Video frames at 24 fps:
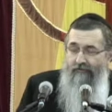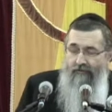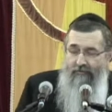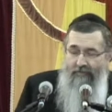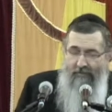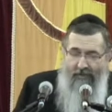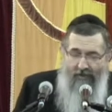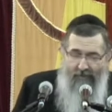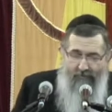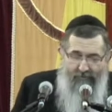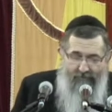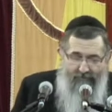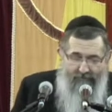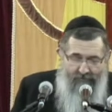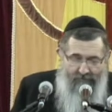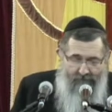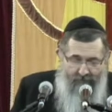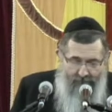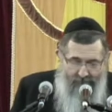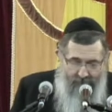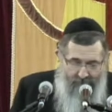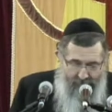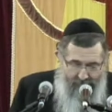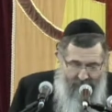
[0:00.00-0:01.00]
to be able
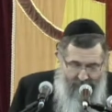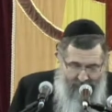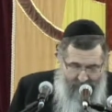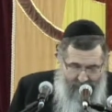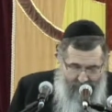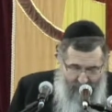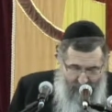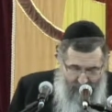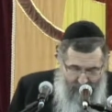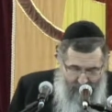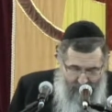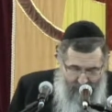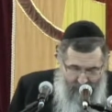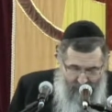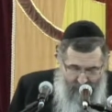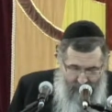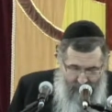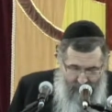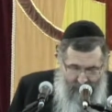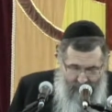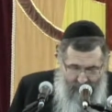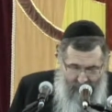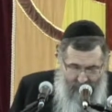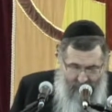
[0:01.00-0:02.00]
to
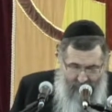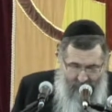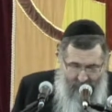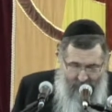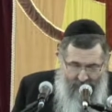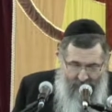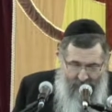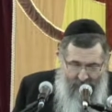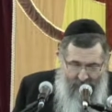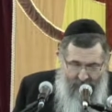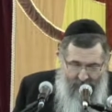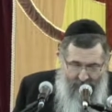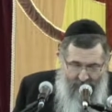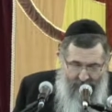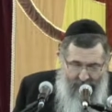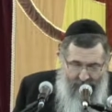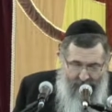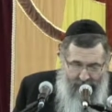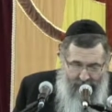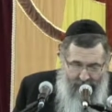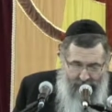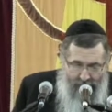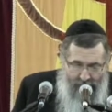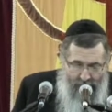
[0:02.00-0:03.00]
address
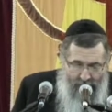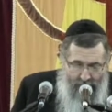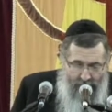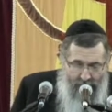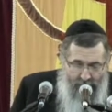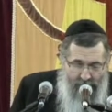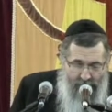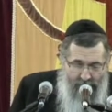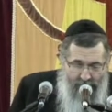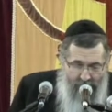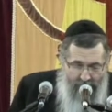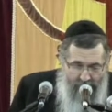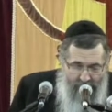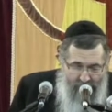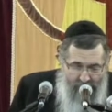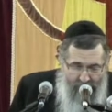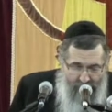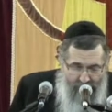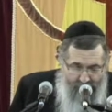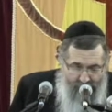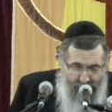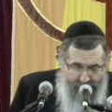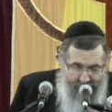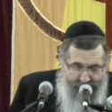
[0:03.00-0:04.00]
such a chashuv
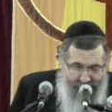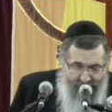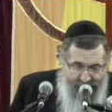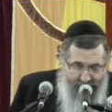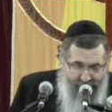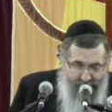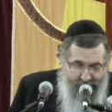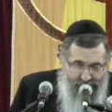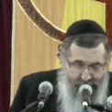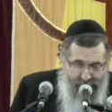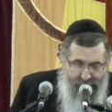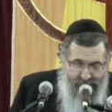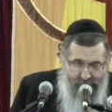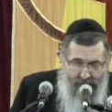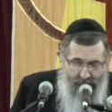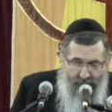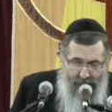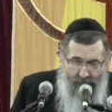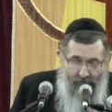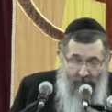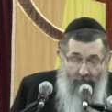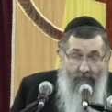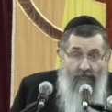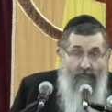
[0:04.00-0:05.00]
ha'olam
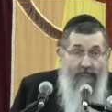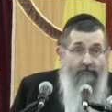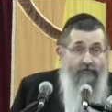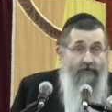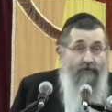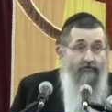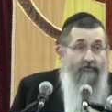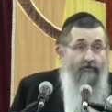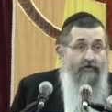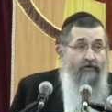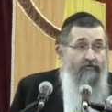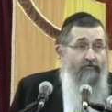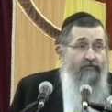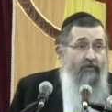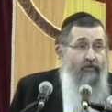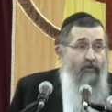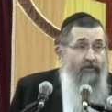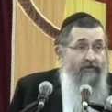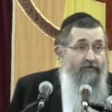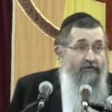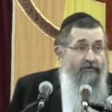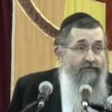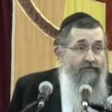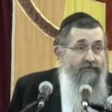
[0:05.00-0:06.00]
with such an
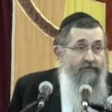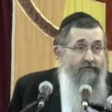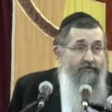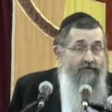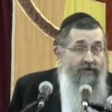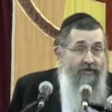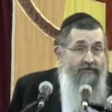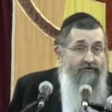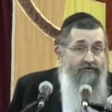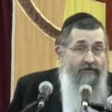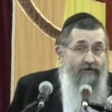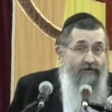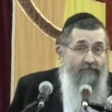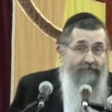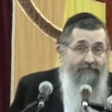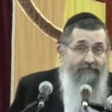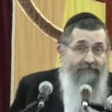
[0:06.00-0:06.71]
important agenda.